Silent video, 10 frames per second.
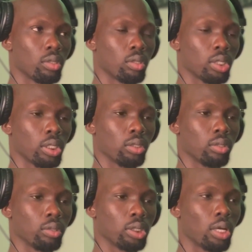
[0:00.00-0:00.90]
okay, so
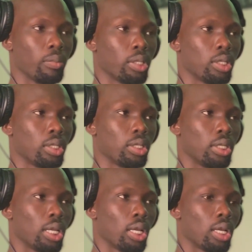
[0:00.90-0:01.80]
it's coming.
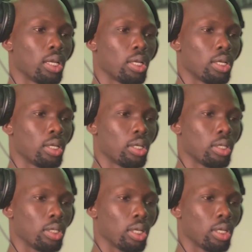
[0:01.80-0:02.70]
Yeah,
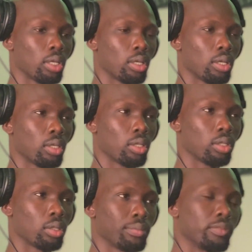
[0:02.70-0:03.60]
yeah.
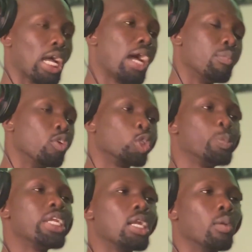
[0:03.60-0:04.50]
Alright, bro,
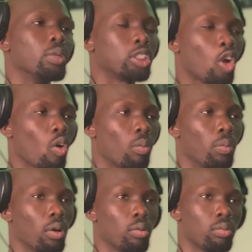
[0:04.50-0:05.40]
speed it up. Let's go,
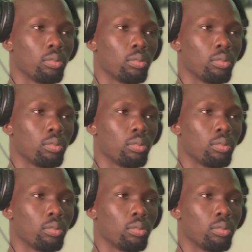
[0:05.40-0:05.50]
bro.